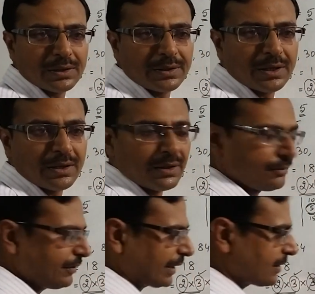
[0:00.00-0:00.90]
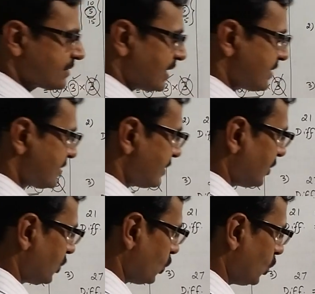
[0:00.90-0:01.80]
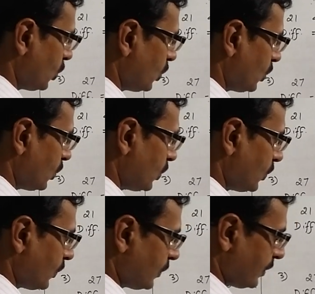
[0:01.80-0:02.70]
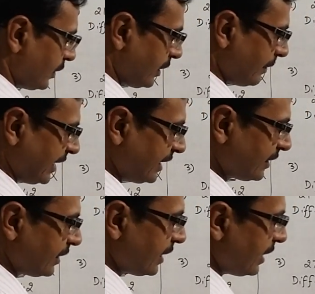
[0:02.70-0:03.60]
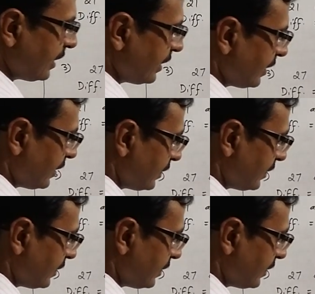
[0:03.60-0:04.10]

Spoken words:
the factors as 2, remaining 30,